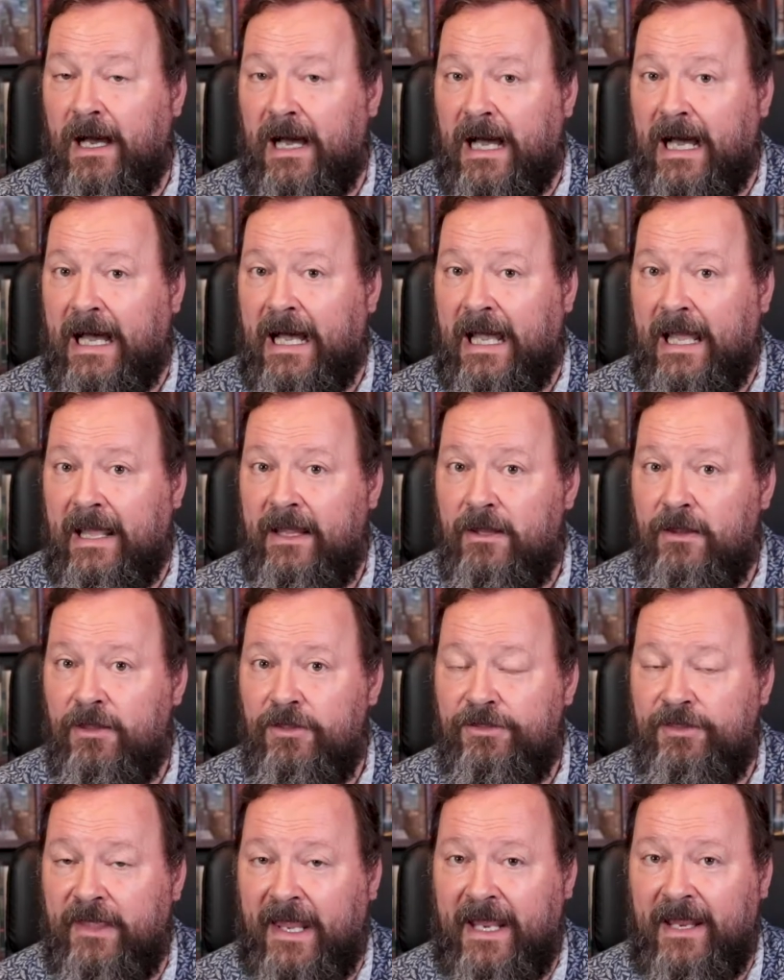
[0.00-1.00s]
I
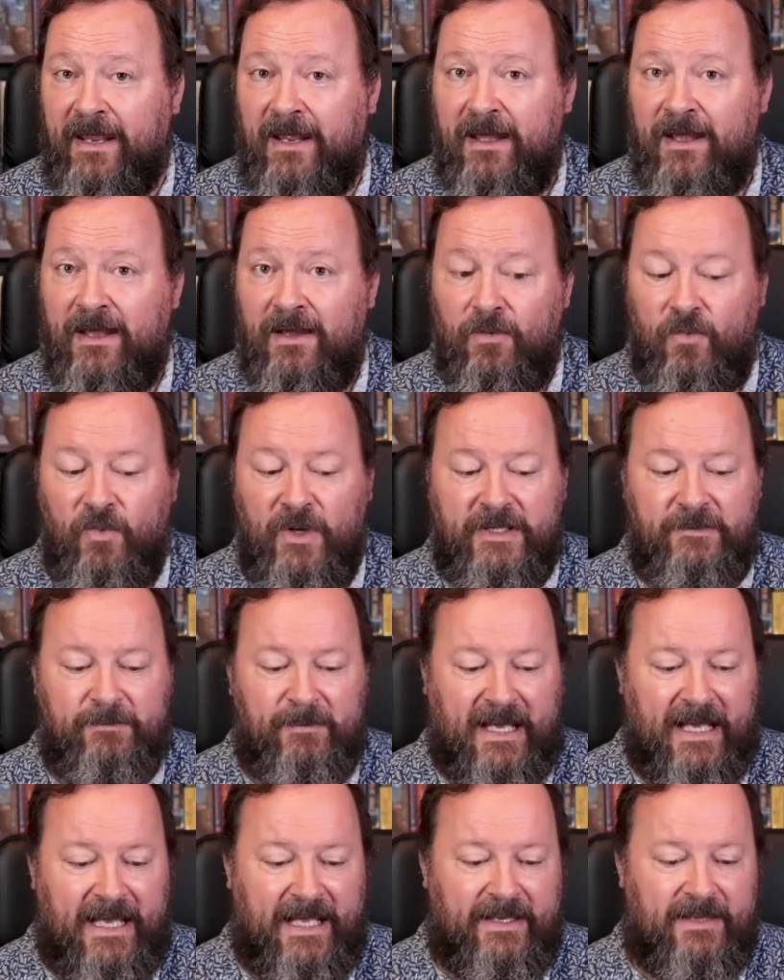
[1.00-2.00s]
think with
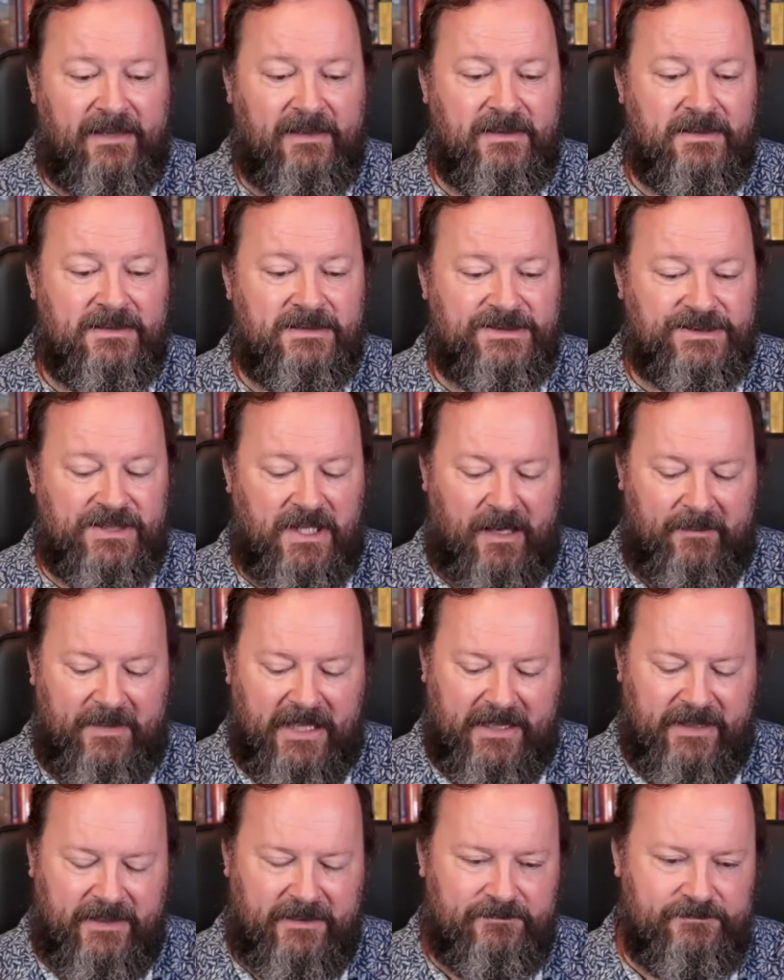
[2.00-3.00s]
my
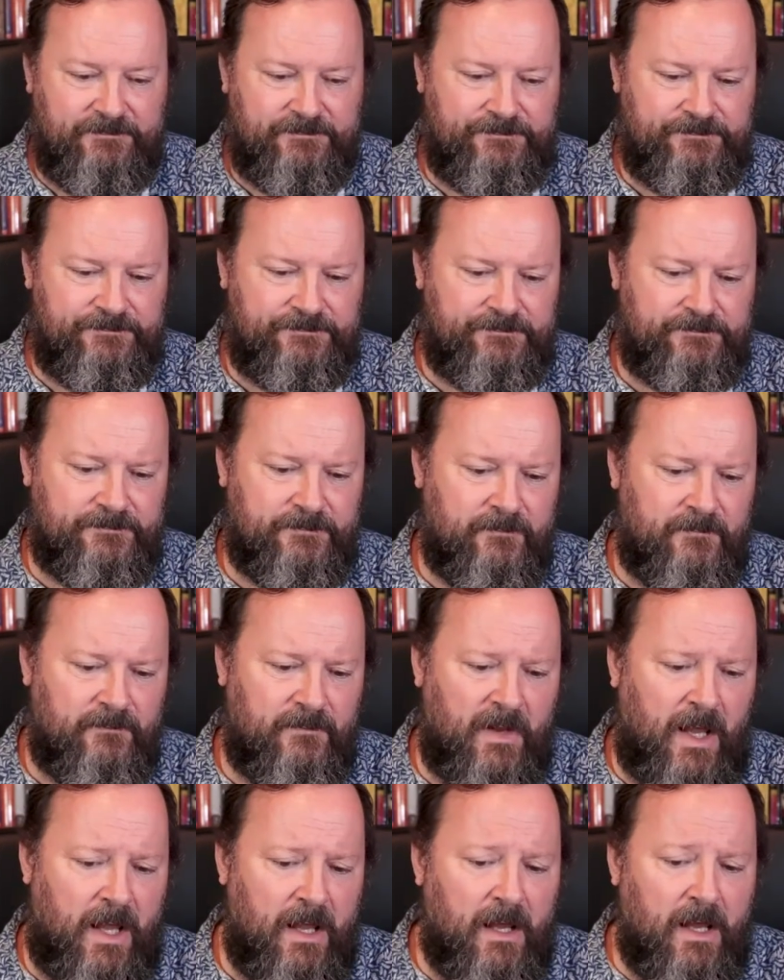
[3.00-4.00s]
stomach.
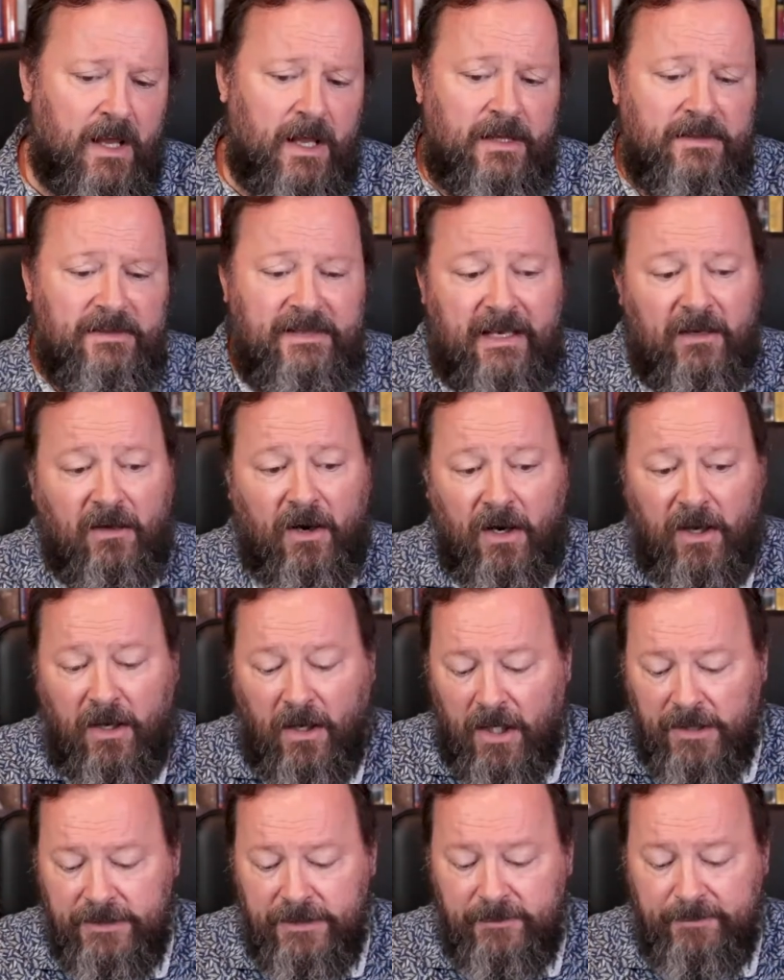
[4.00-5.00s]
There
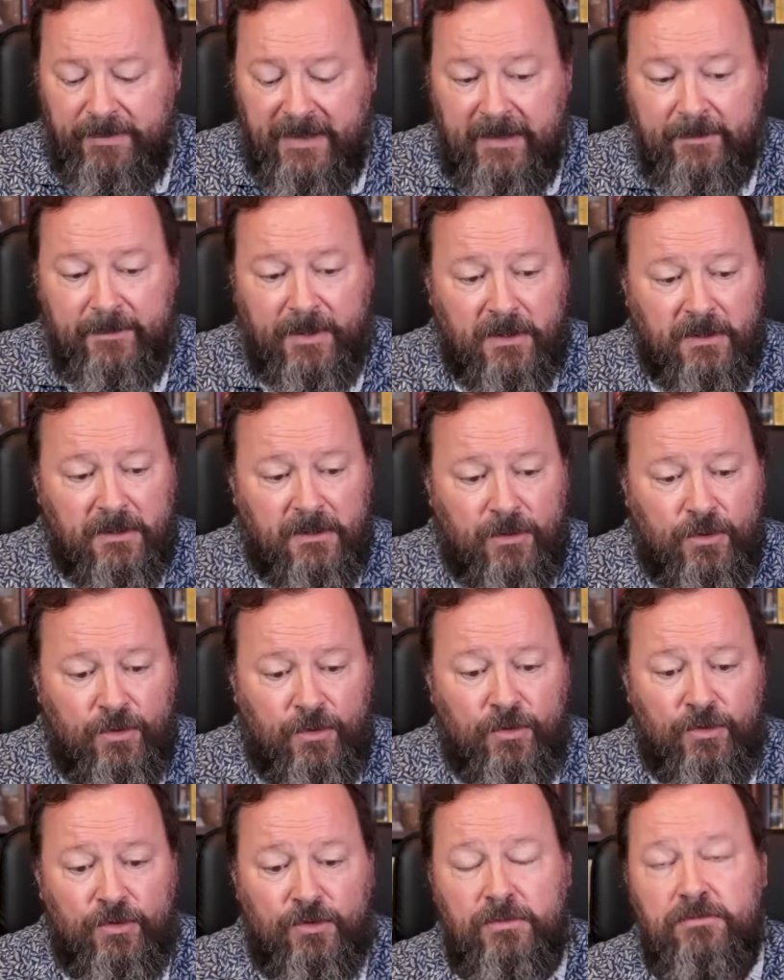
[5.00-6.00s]
are other people
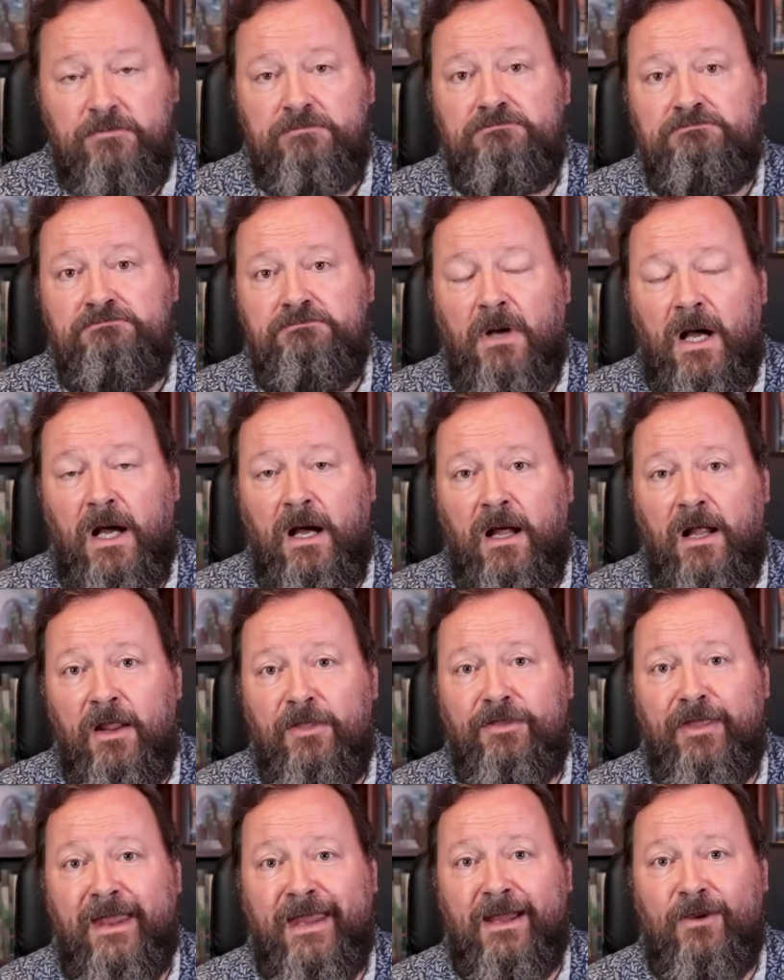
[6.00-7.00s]
who
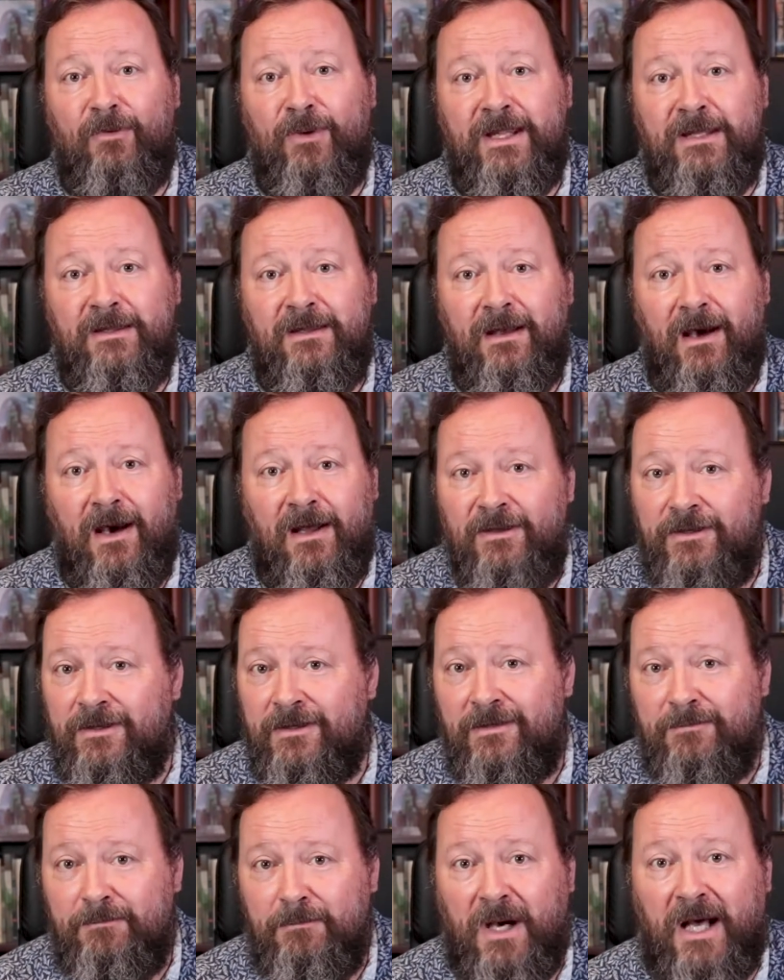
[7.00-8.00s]
think with
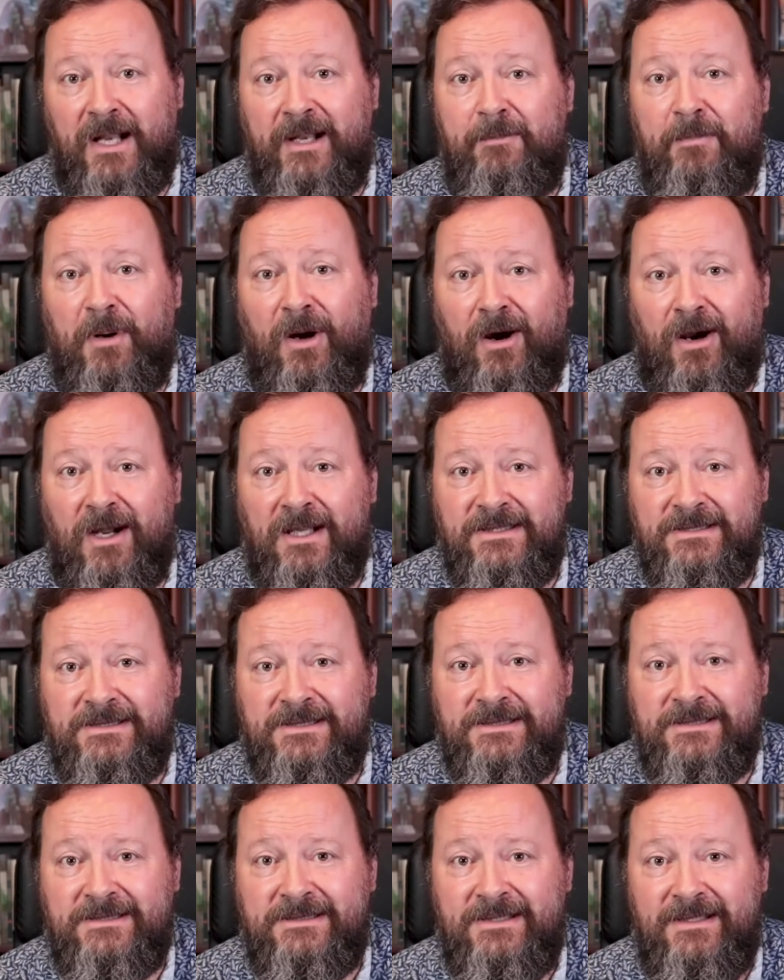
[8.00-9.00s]
other body
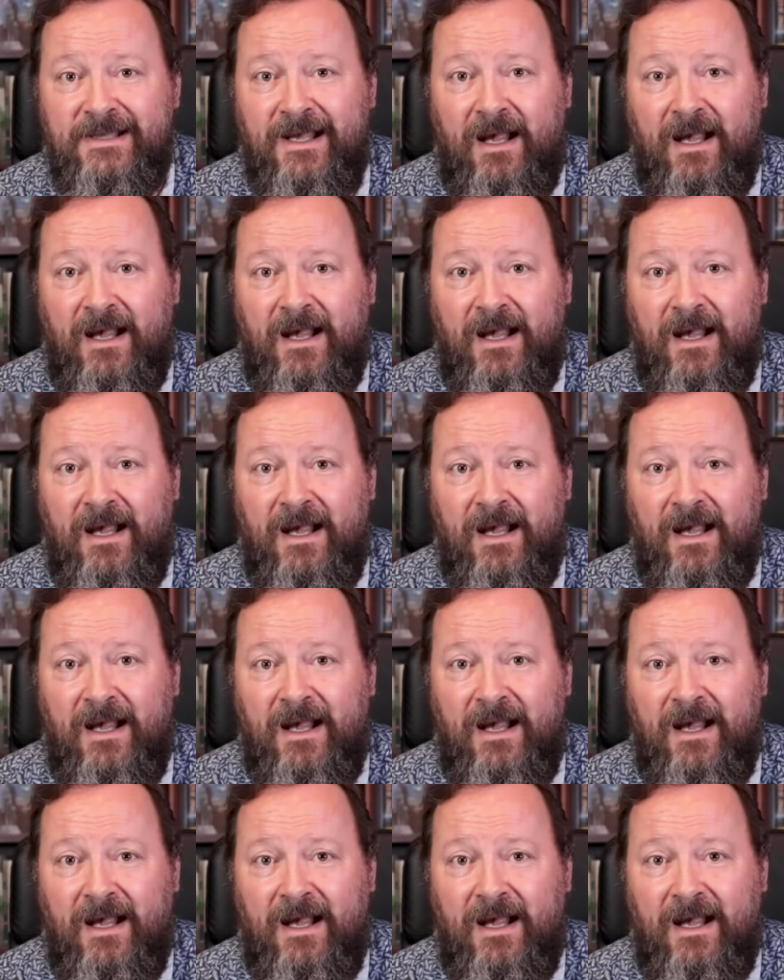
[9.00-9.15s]
parts.